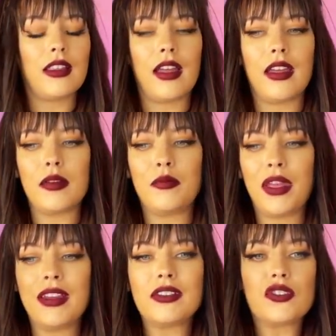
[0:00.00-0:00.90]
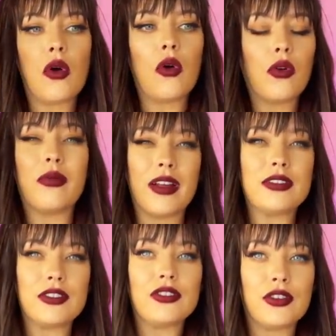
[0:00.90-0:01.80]
like being told
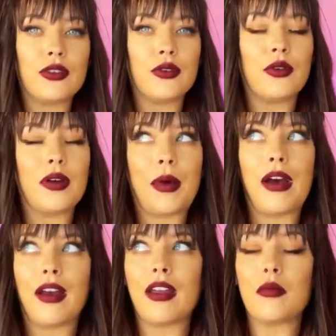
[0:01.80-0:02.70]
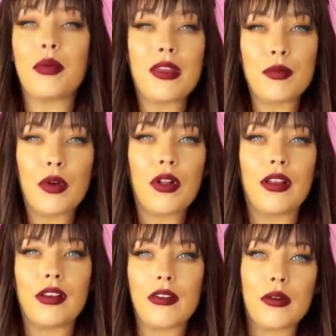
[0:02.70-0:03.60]
what to do by people
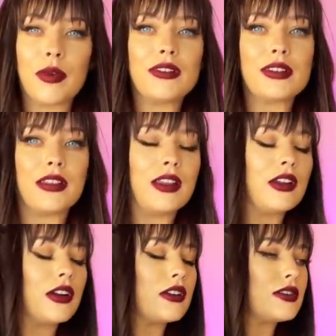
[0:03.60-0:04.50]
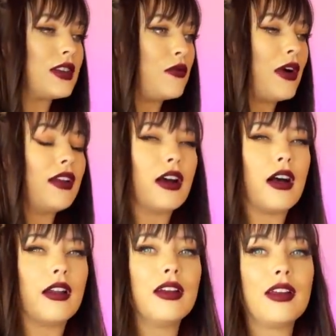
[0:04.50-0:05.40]
and governments and leaders and
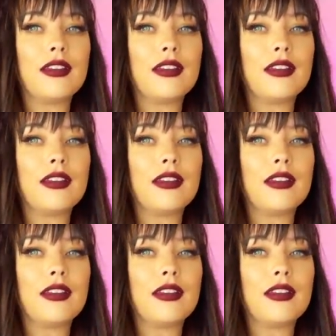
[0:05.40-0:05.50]
whatnot